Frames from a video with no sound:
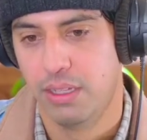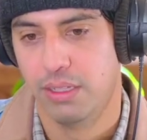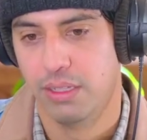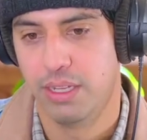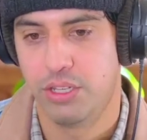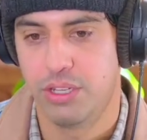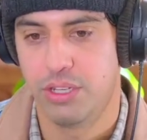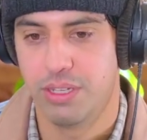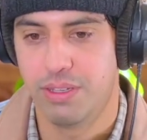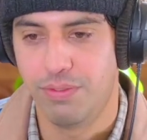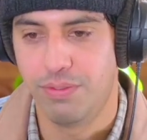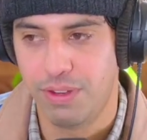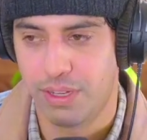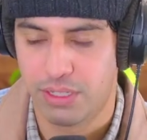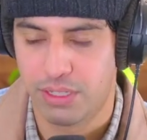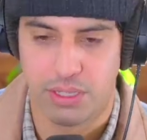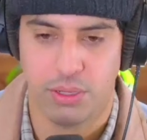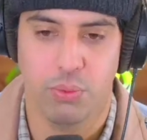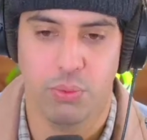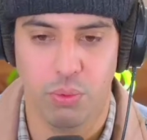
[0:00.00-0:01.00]
Let's just
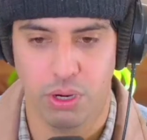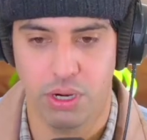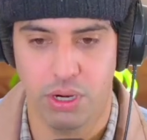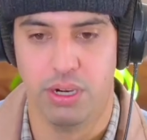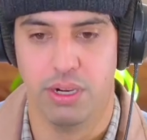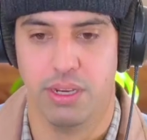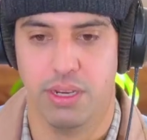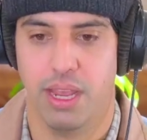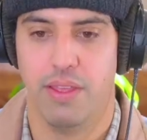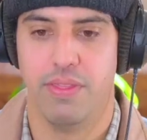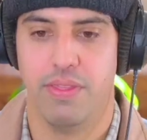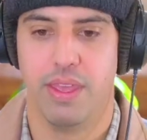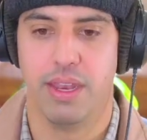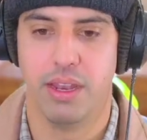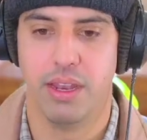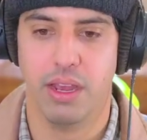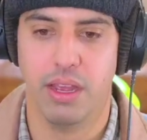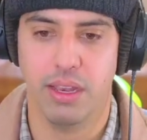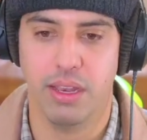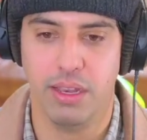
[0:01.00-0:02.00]
fix the word and
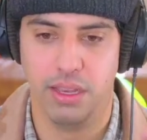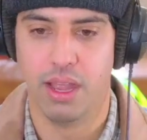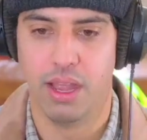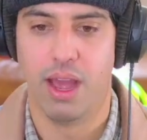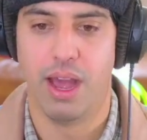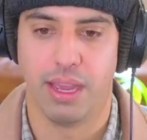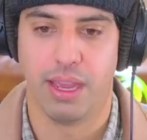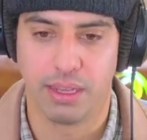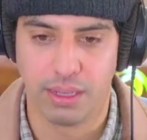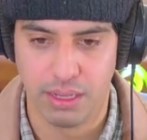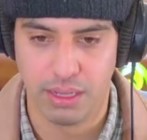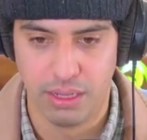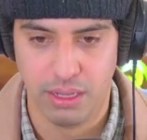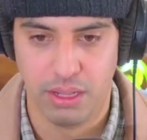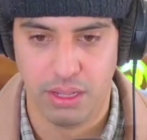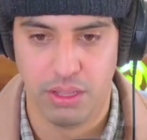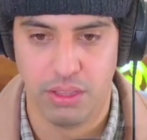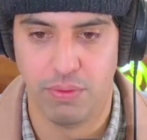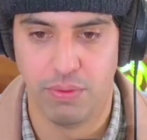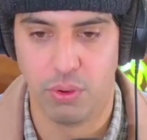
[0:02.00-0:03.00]
then unlock
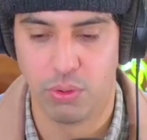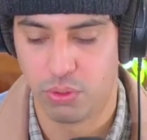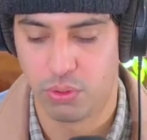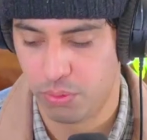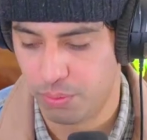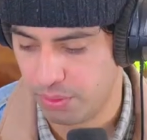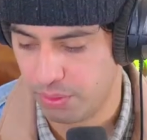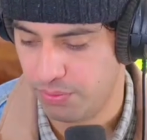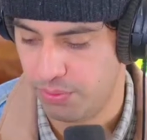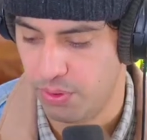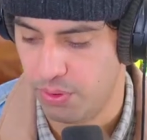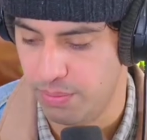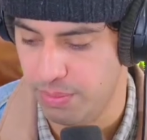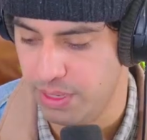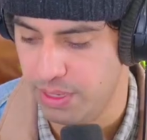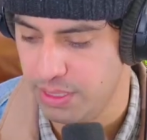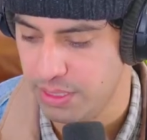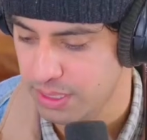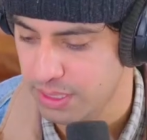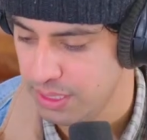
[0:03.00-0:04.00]
the vocal
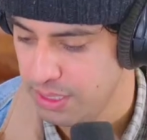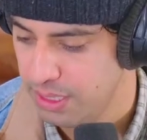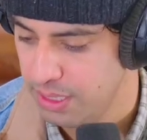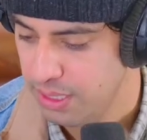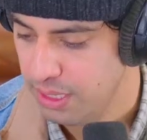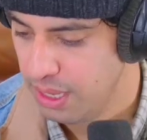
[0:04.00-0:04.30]
performance.